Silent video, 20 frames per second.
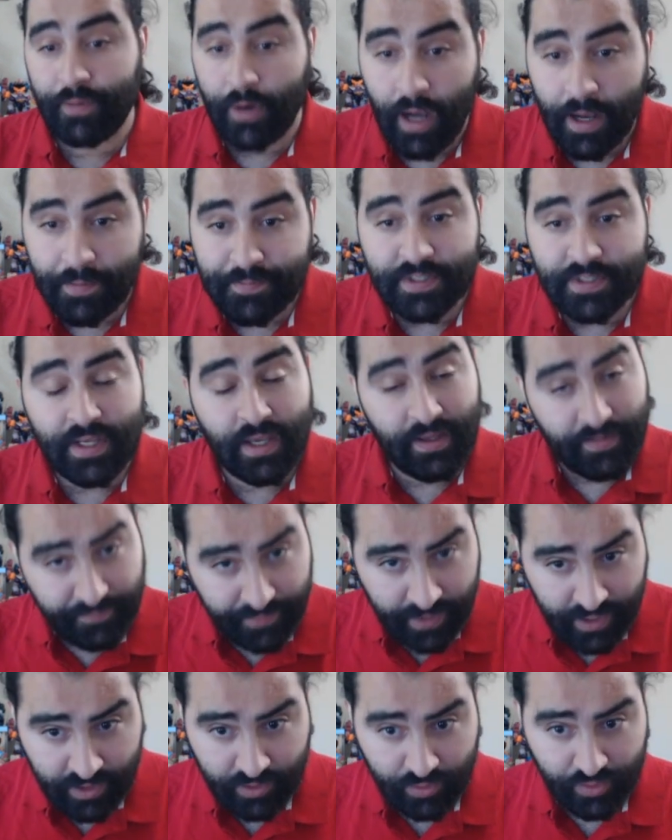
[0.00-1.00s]
props,
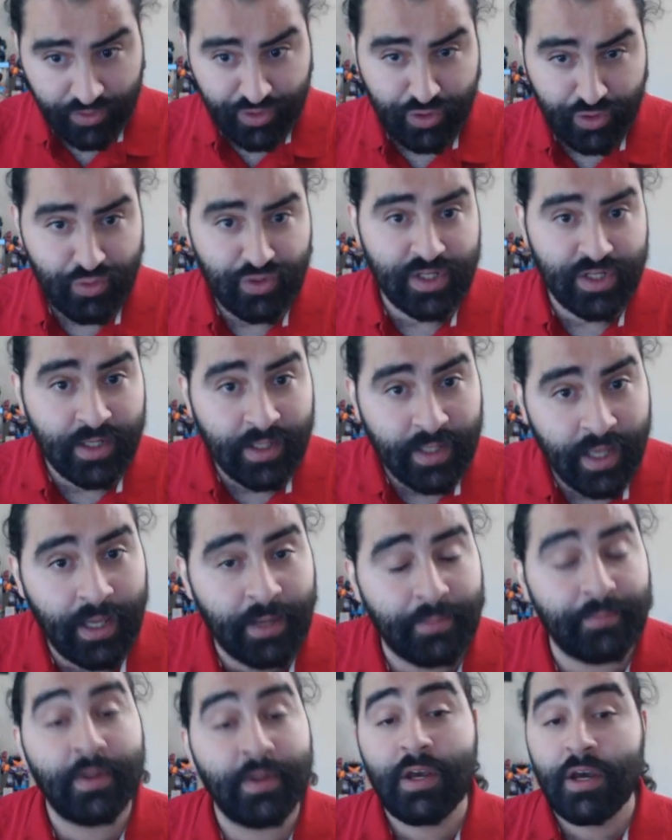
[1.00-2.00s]
and vehicles used in
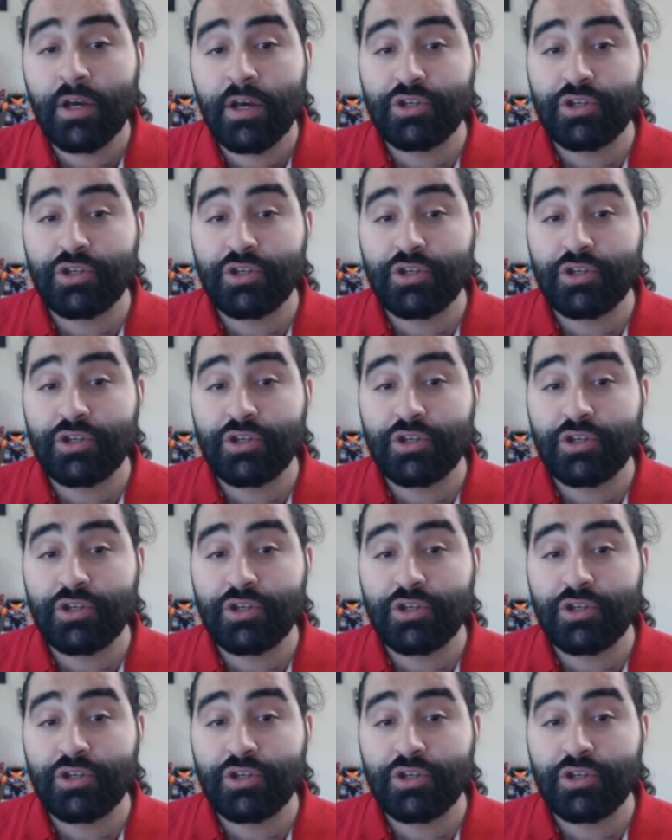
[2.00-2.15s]
game.